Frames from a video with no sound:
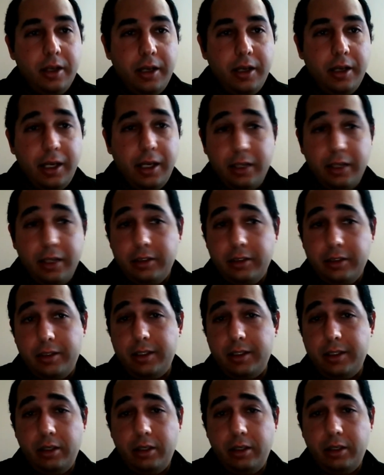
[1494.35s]
And there
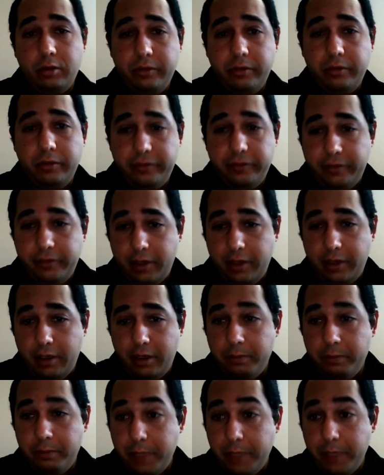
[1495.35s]
is a lot of
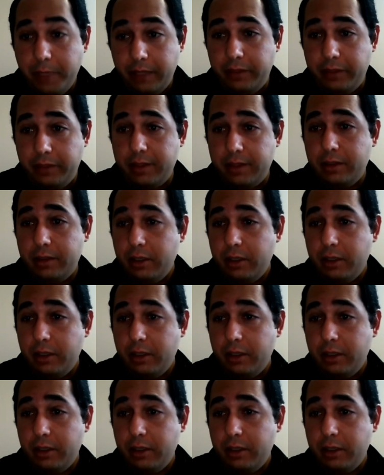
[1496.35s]
benefits.